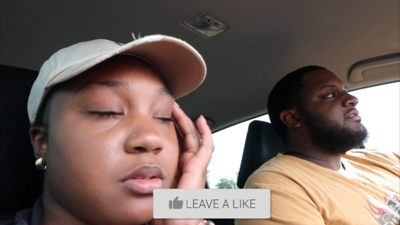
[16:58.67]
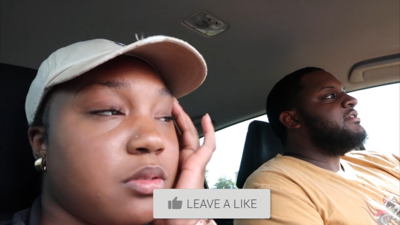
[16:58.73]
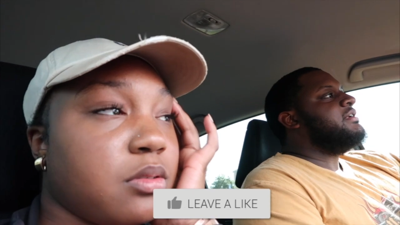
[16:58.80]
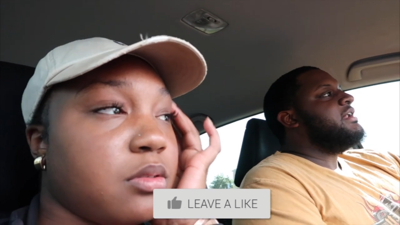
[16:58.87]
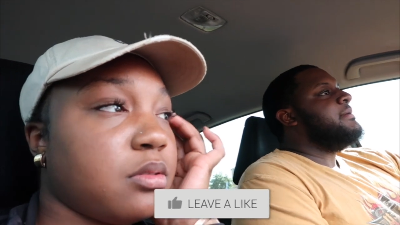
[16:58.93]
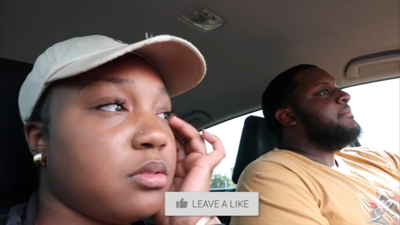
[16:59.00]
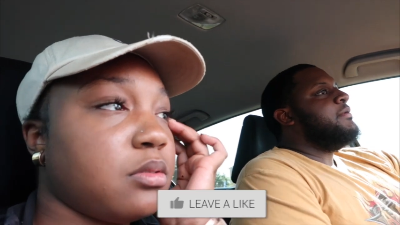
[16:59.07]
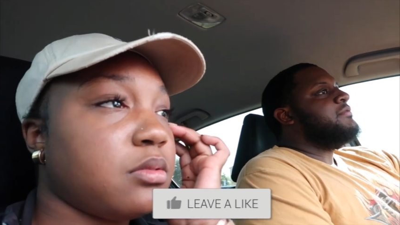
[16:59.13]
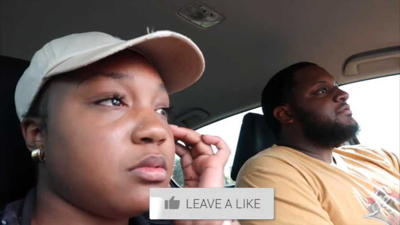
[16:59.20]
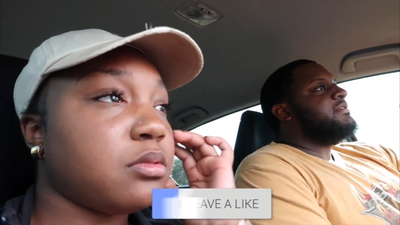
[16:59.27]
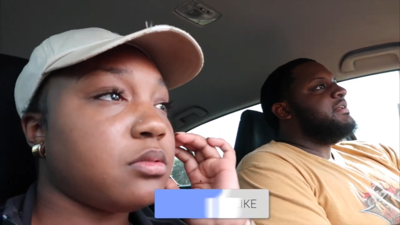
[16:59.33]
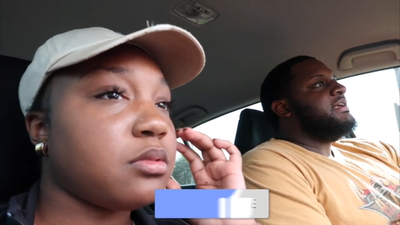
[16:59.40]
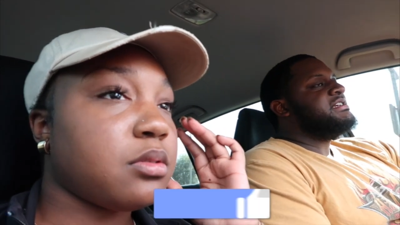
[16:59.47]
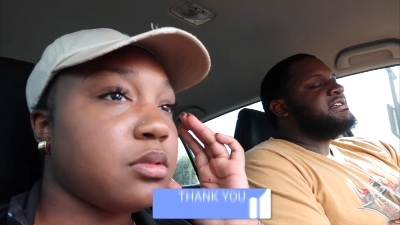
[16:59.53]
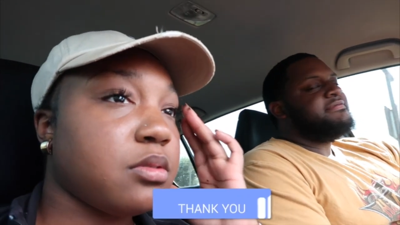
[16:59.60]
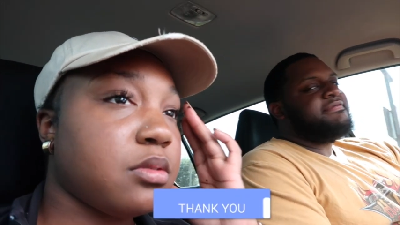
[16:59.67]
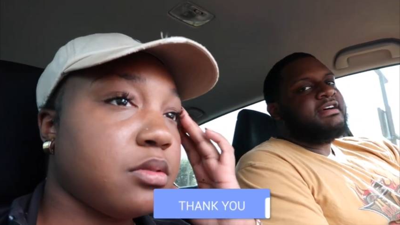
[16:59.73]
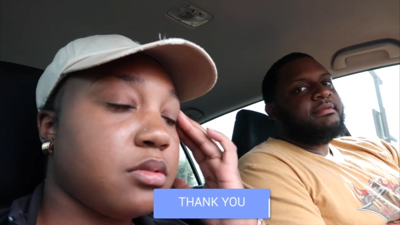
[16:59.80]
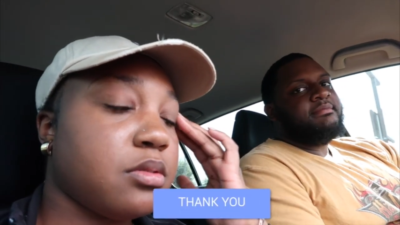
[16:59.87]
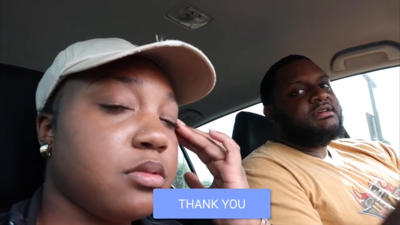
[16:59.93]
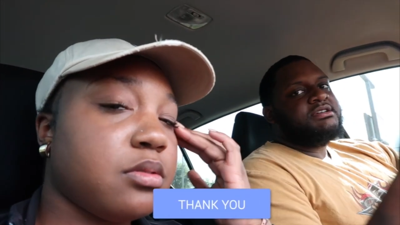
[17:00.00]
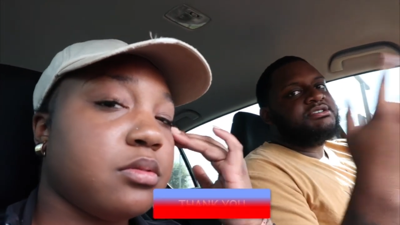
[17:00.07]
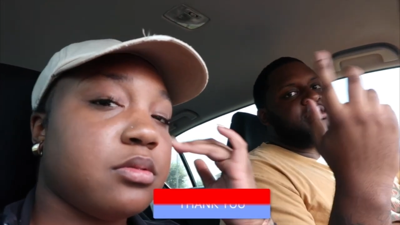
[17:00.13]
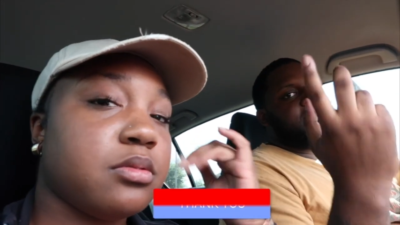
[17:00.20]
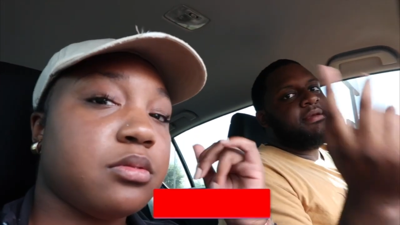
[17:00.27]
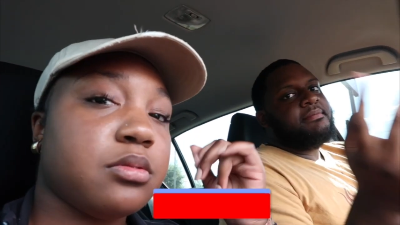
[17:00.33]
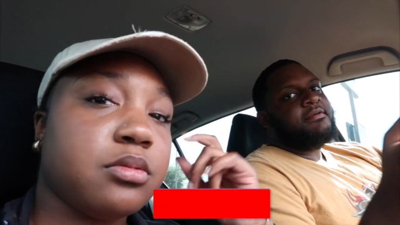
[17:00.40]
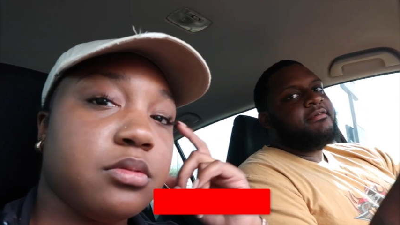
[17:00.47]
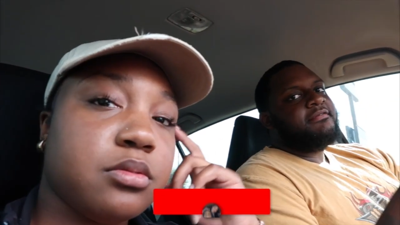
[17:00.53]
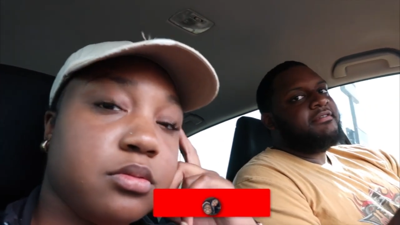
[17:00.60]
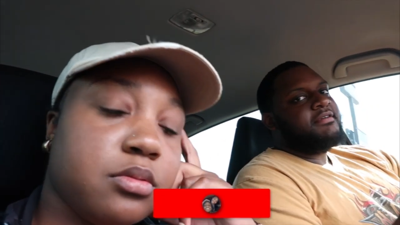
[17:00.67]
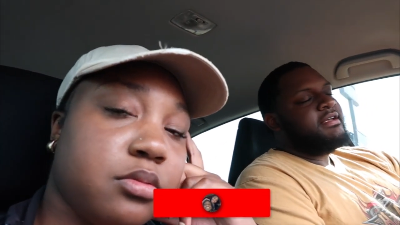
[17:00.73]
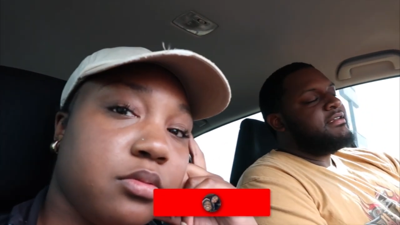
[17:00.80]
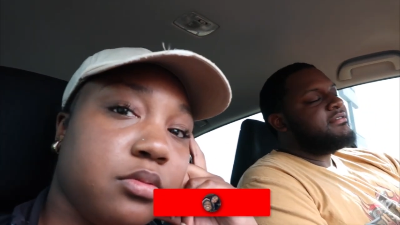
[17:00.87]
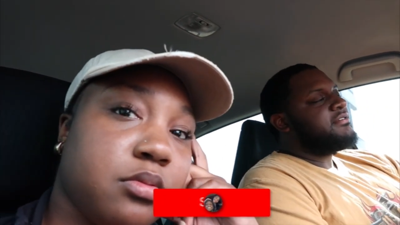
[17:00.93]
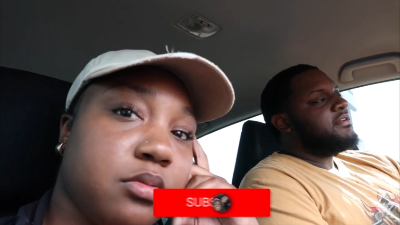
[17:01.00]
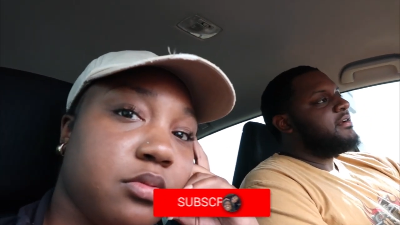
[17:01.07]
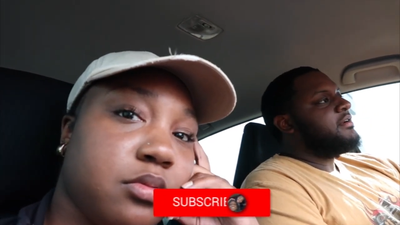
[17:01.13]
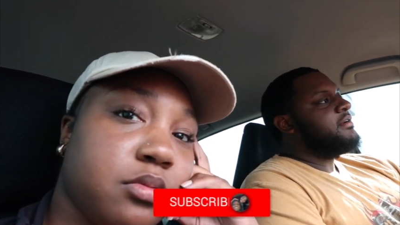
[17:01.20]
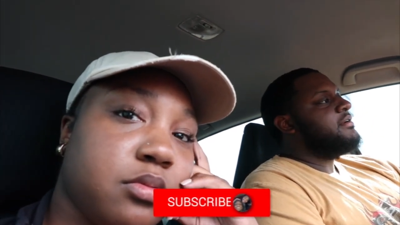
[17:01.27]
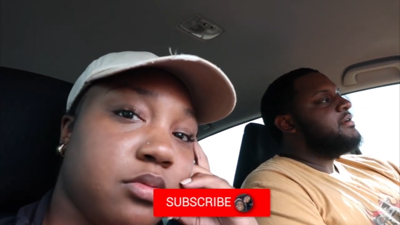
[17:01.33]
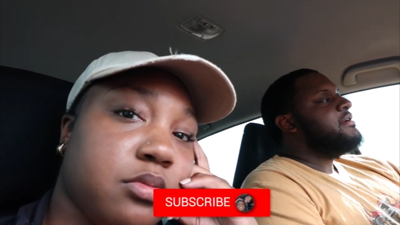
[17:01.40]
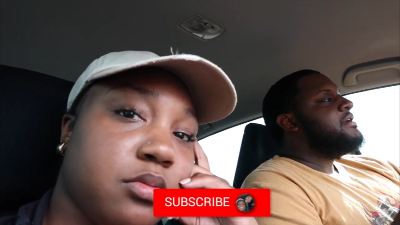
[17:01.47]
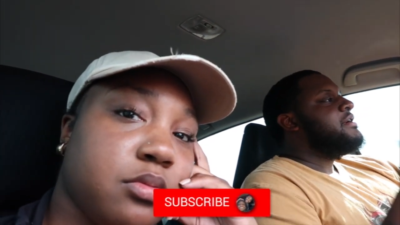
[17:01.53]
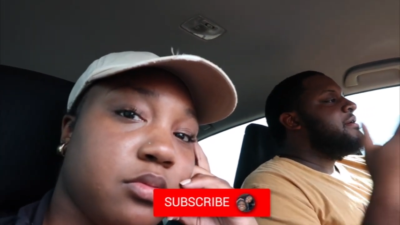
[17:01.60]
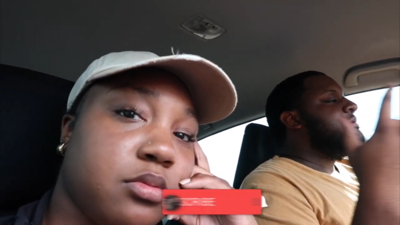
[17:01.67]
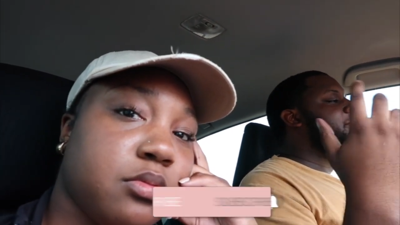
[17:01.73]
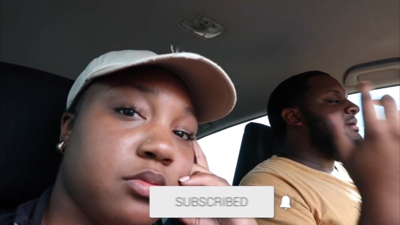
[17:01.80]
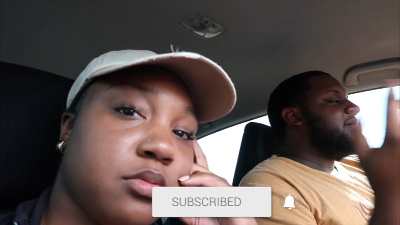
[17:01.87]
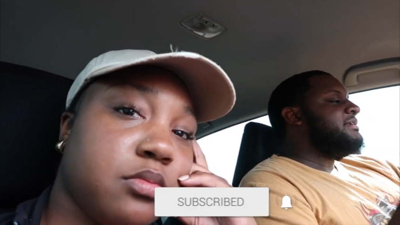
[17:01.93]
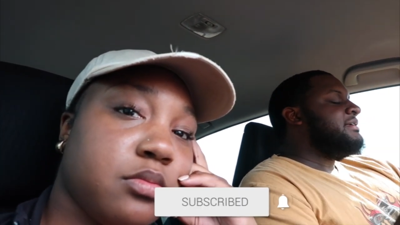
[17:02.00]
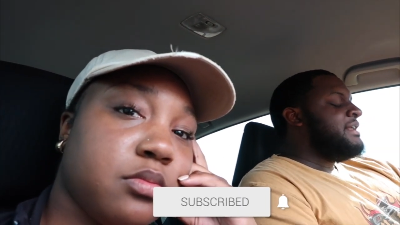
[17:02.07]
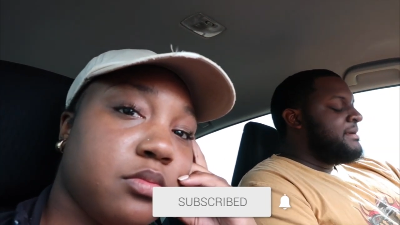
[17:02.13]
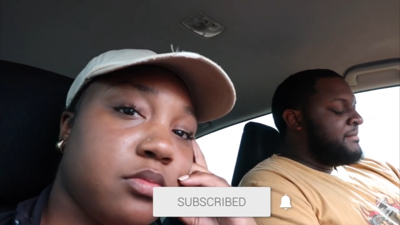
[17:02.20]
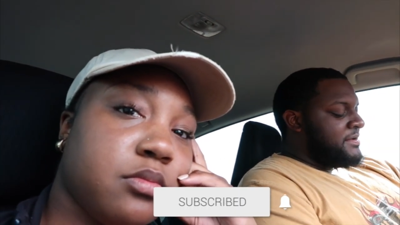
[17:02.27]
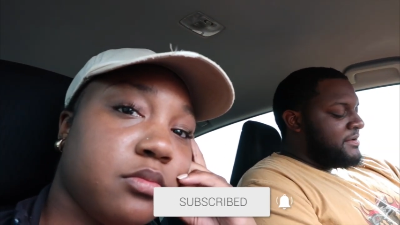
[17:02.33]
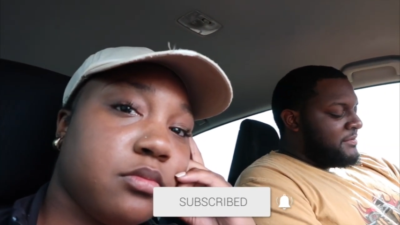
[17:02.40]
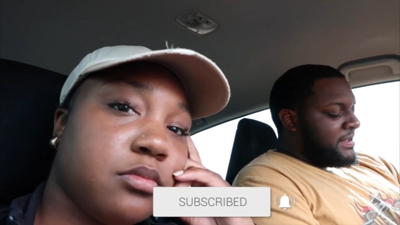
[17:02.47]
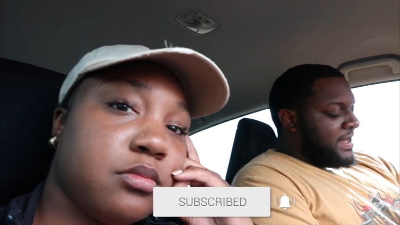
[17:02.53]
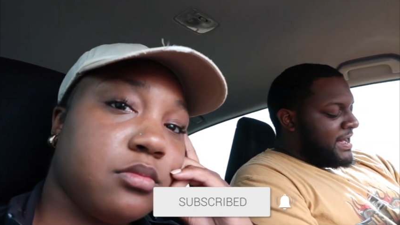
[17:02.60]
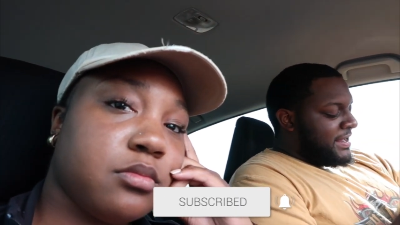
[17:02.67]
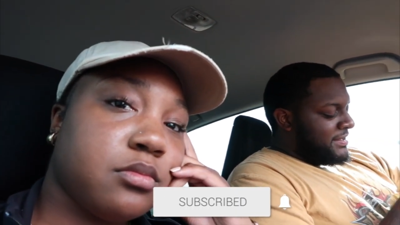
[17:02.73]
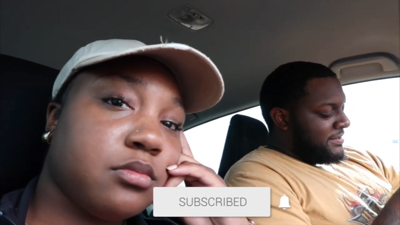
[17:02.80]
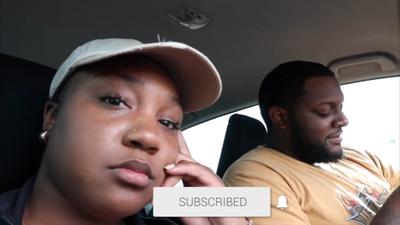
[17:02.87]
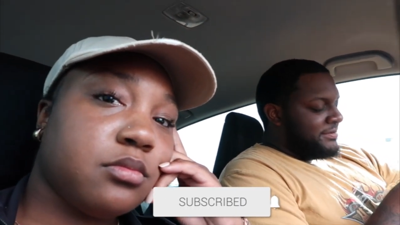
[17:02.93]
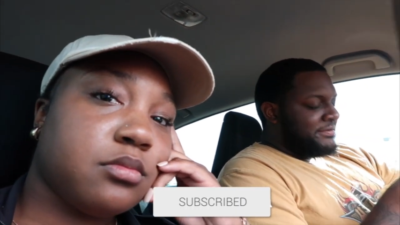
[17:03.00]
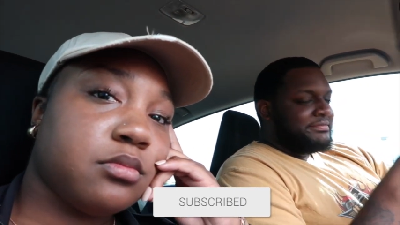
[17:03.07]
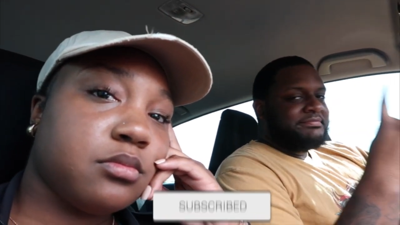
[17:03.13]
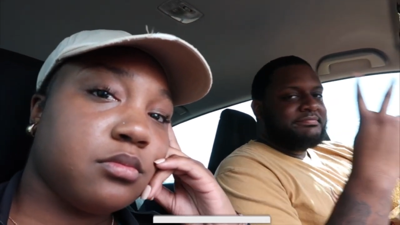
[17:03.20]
Speaker 1: turn that post notification. Follow me and Sh'Day both on Instagram. But other than that, man, we out of here.